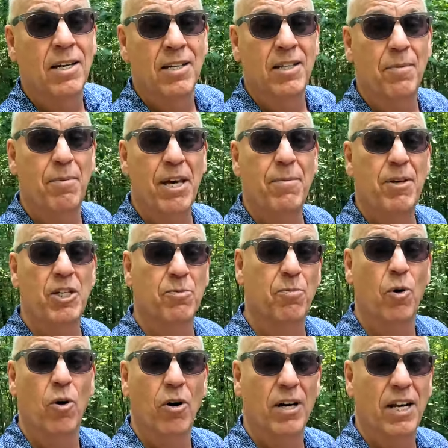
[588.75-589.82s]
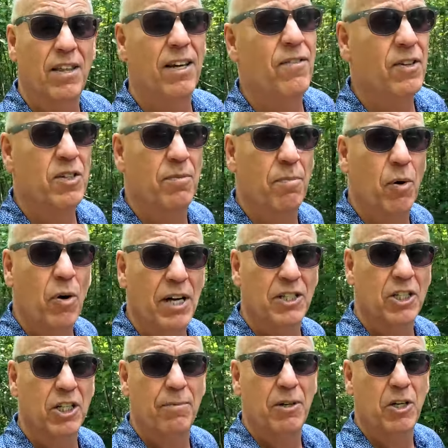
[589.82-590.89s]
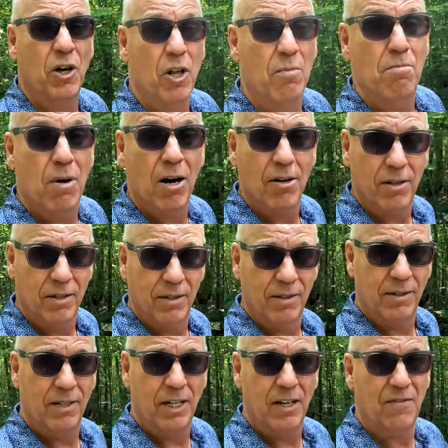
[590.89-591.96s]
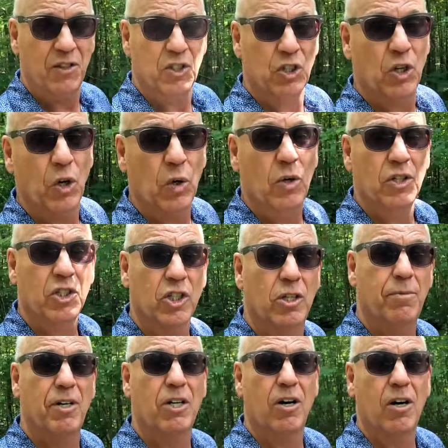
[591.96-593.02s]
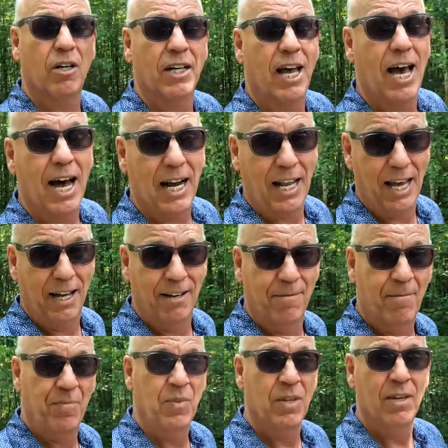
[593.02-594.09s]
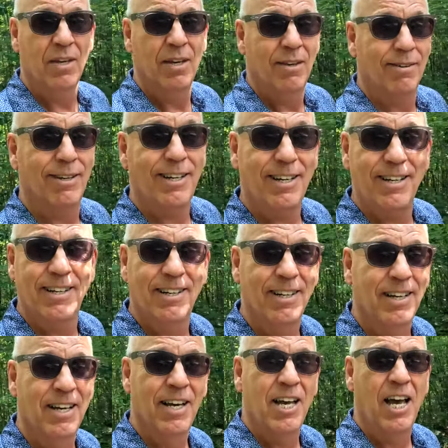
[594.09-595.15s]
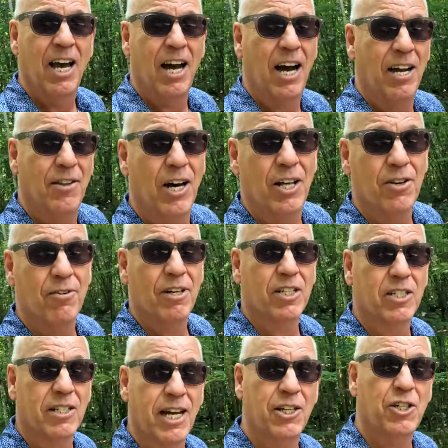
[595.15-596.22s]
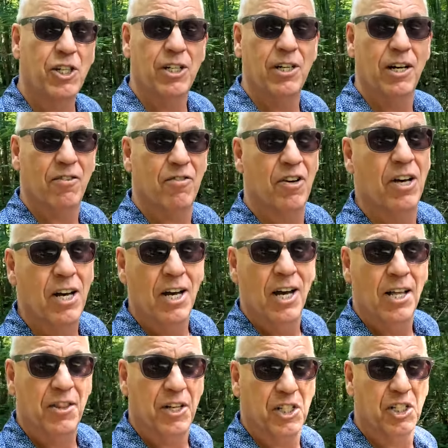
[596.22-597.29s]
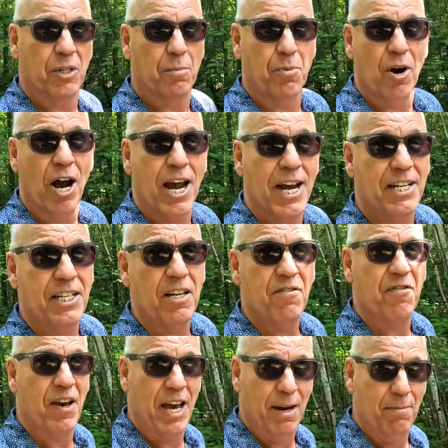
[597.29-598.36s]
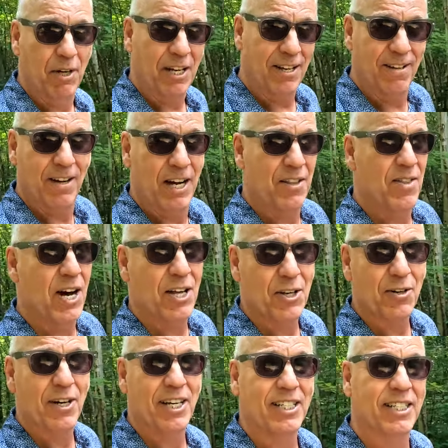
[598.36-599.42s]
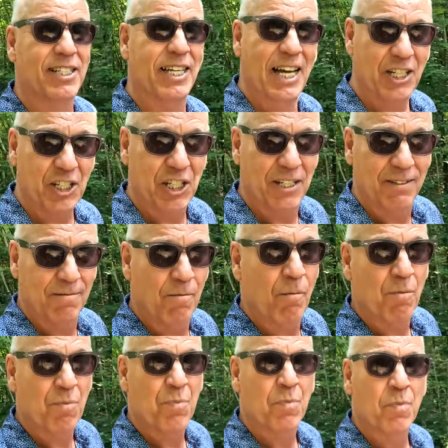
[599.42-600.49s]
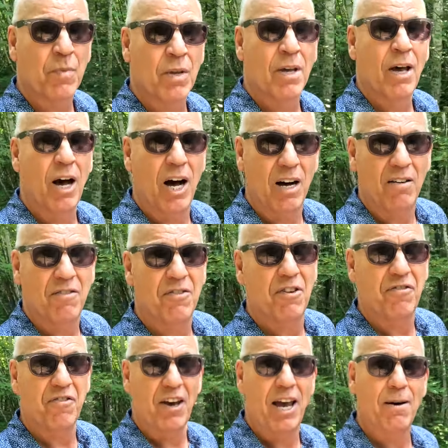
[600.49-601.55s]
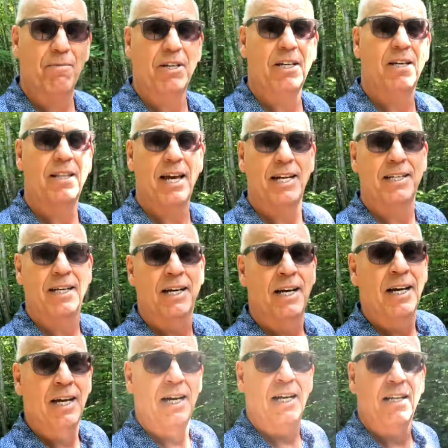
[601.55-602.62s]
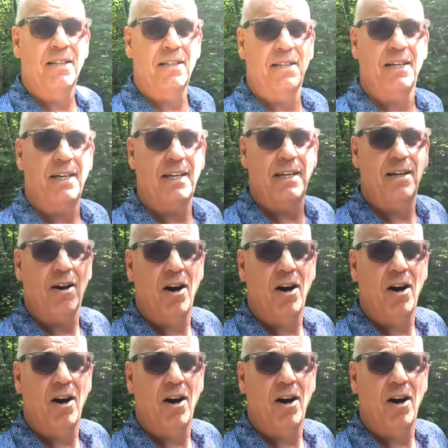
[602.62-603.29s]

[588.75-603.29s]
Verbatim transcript: the baby is born. I think if it's a boy, it's gonna be called Martin. And if it's girl, it's gonna be called Allah. Okay? Another extension of the sobriety family. Another extension of the family that the